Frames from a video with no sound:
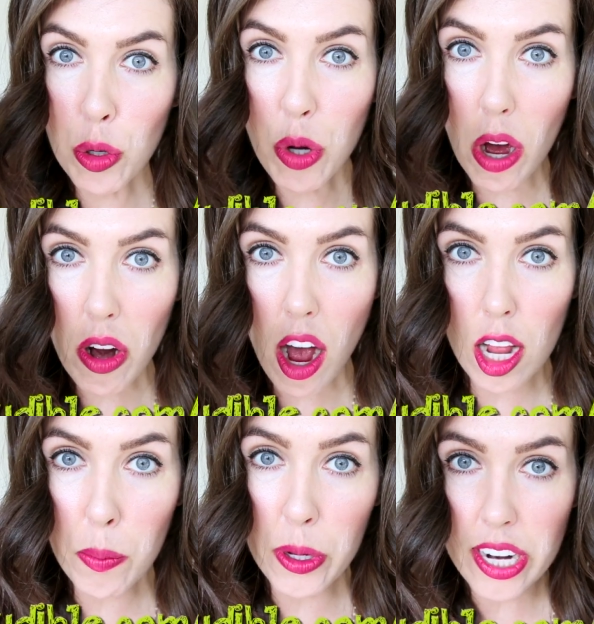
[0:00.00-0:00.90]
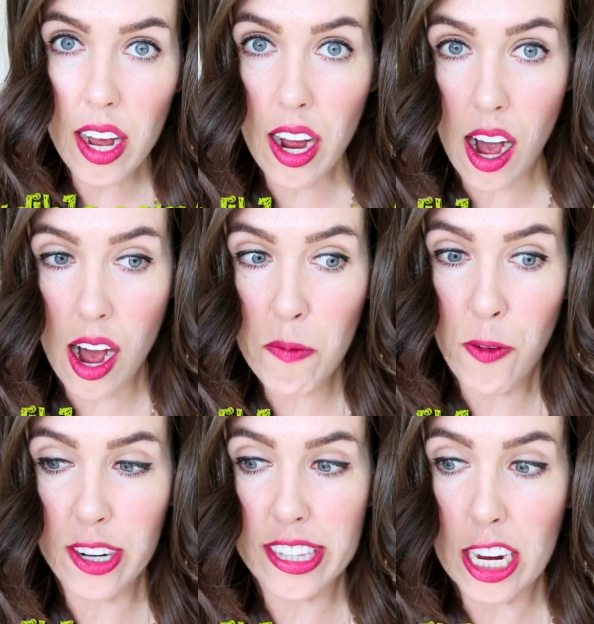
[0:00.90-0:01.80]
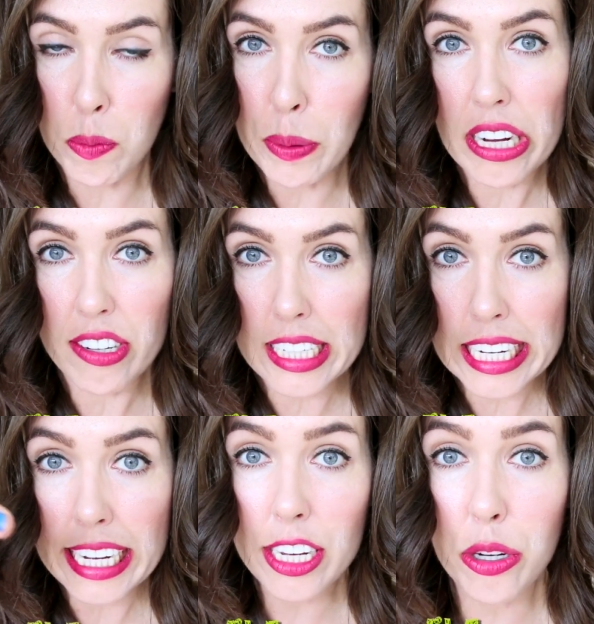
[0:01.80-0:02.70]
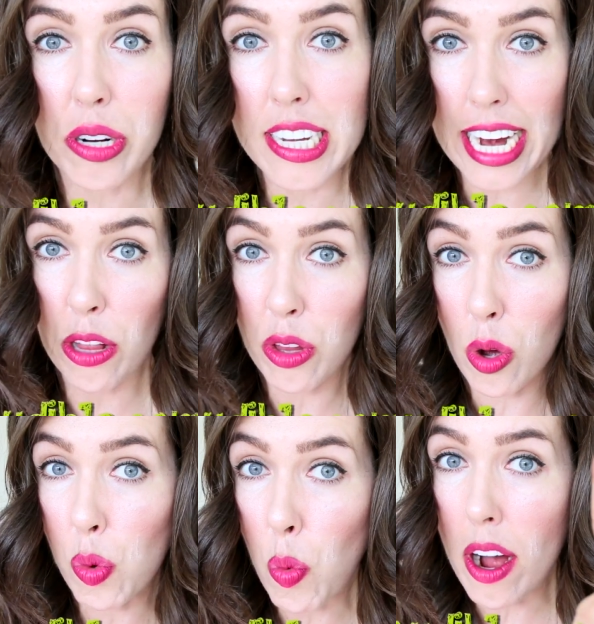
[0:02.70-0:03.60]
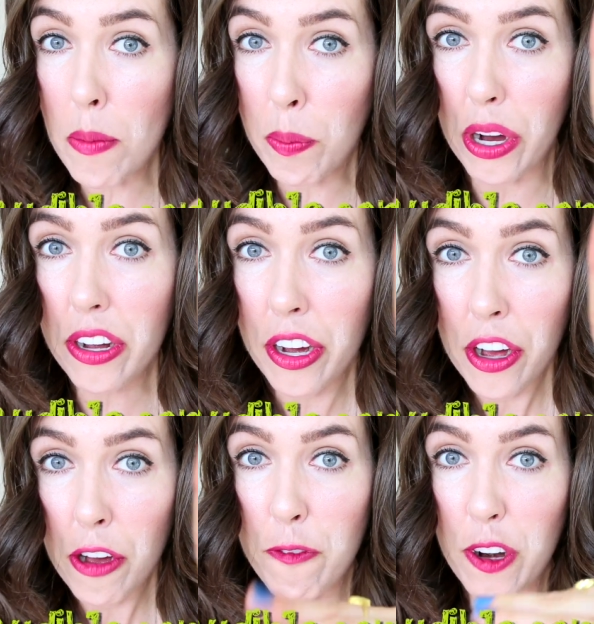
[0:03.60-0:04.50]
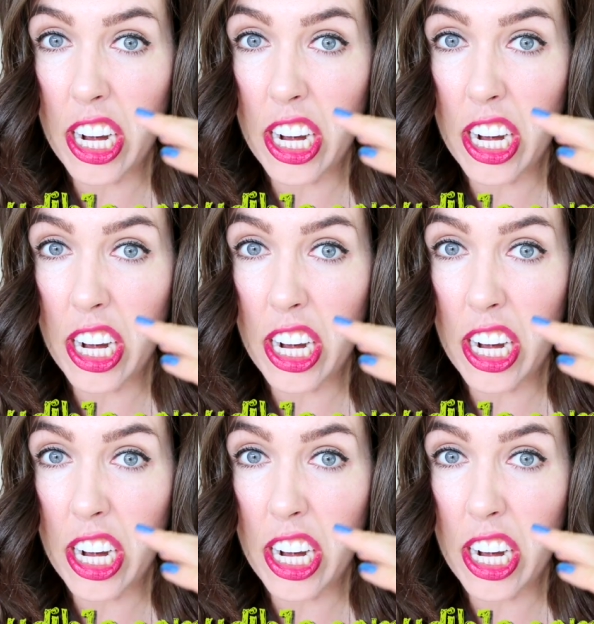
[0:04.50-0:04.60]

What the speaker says: you go to audible.com/BLT, you can download one book for